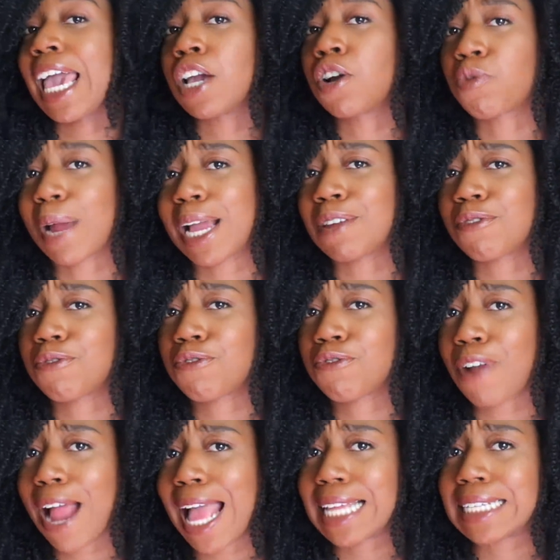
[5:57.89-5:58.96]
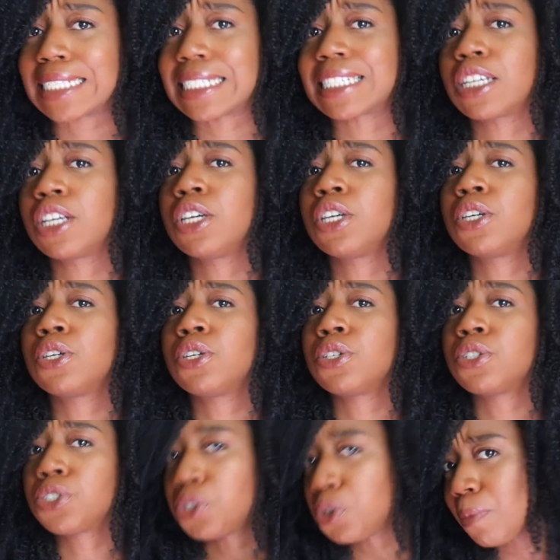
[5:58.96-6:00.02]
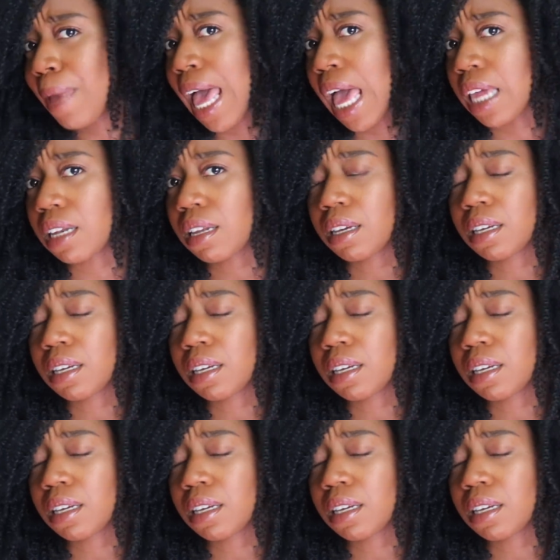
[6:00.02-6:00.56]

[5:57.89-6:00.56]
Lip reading: a great friend to men.